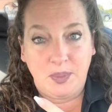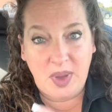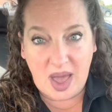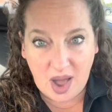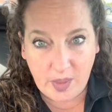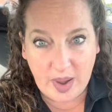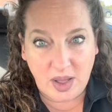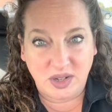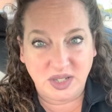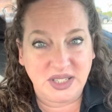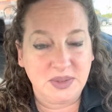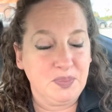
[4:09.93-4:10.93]

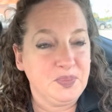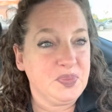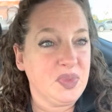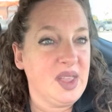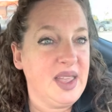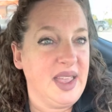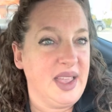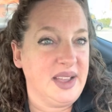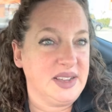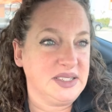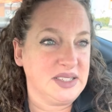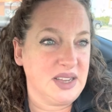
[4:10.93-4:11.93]
powwows,
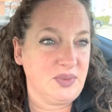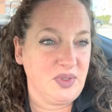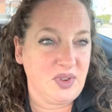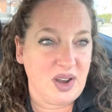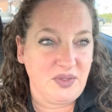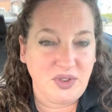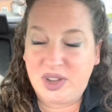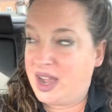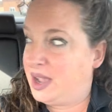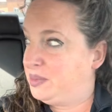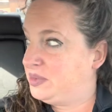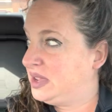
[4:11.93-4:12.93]
and we've gone a few
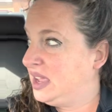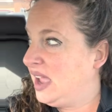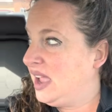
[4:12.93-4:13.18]
times.